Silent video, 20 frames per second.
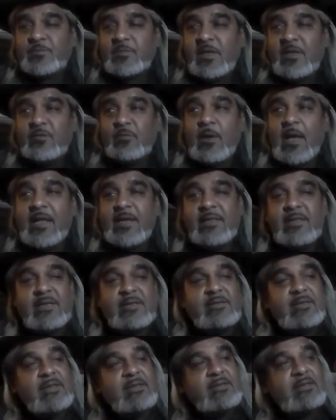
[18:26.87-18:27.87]
he's writing
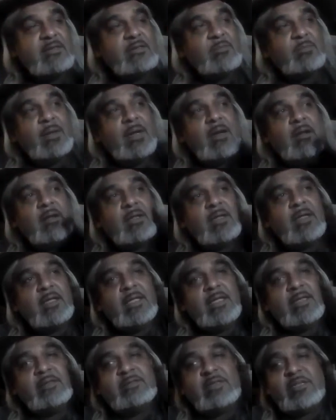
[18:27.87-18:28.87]
this and he says, America
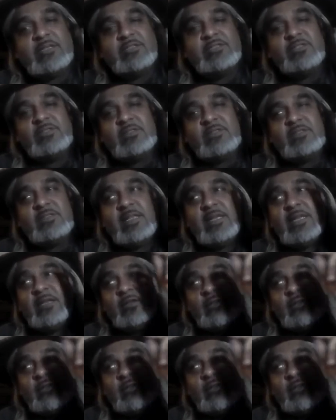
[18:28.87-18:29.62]
is a city